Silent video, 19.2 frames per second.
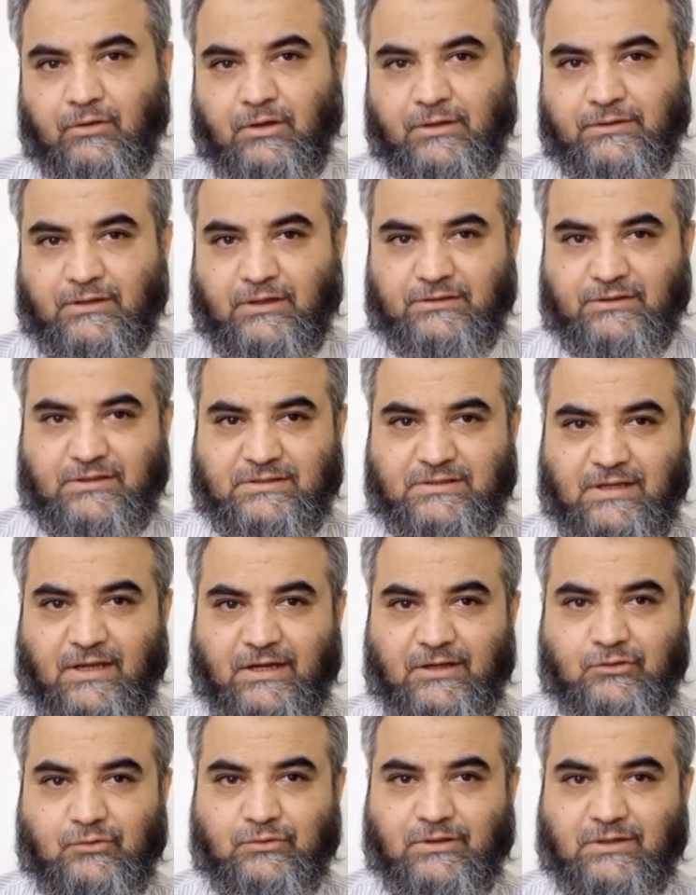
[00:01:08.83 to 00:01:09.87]
on the other
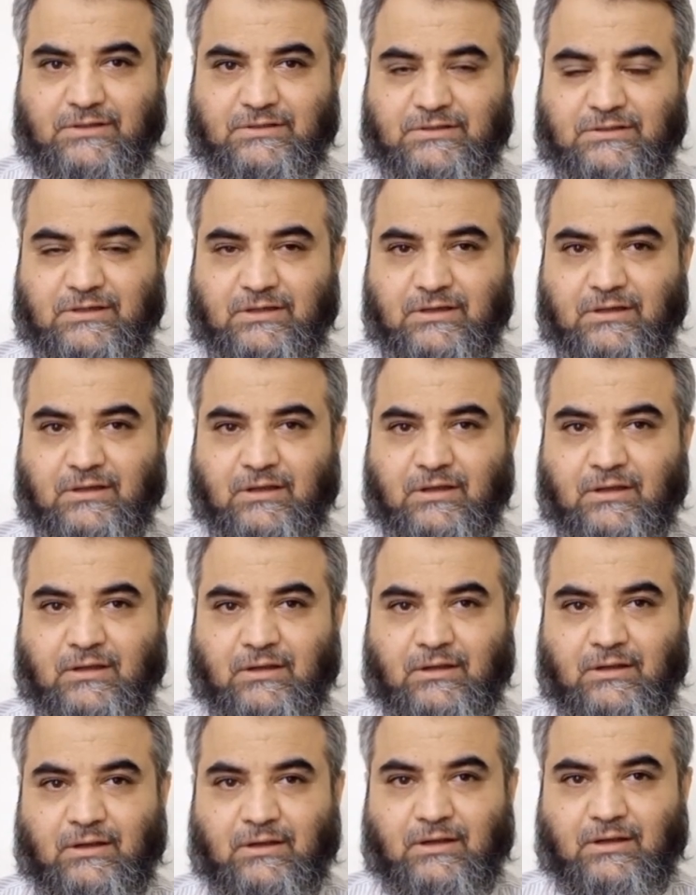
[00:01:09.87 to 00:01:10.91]
side you can see
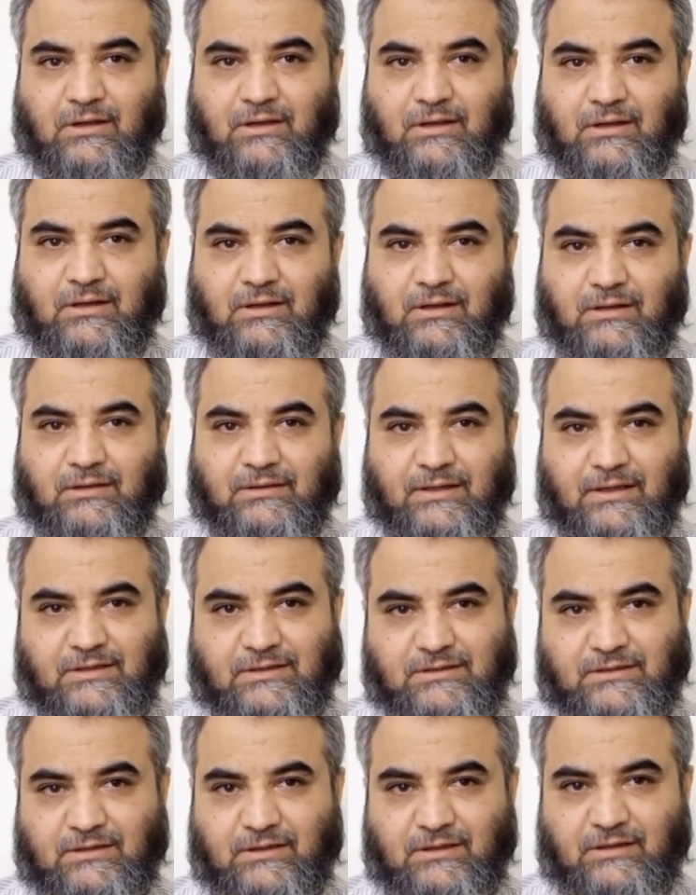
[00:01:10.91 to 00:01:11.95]

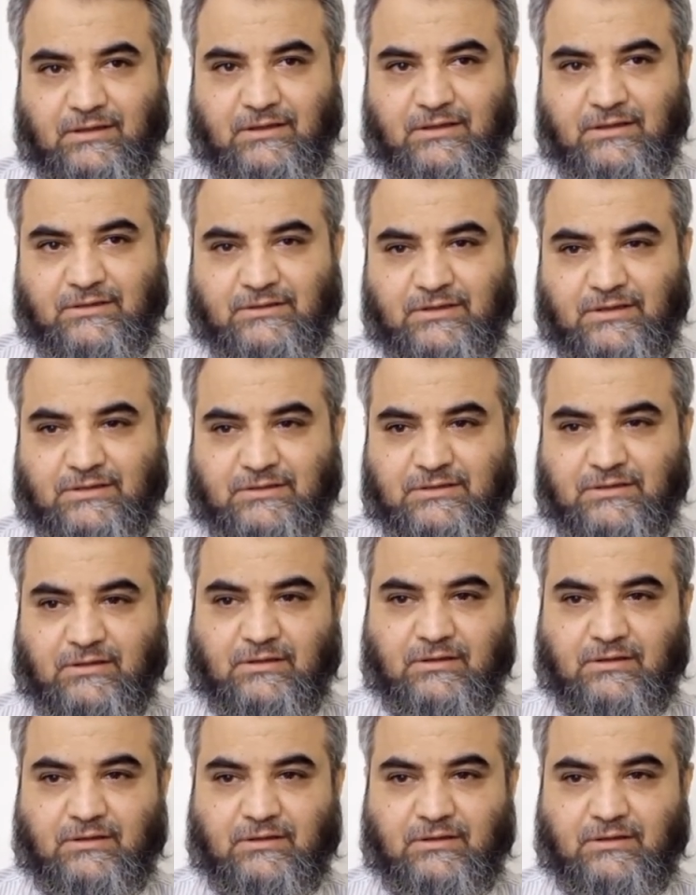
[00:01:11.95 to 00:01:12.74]
that it is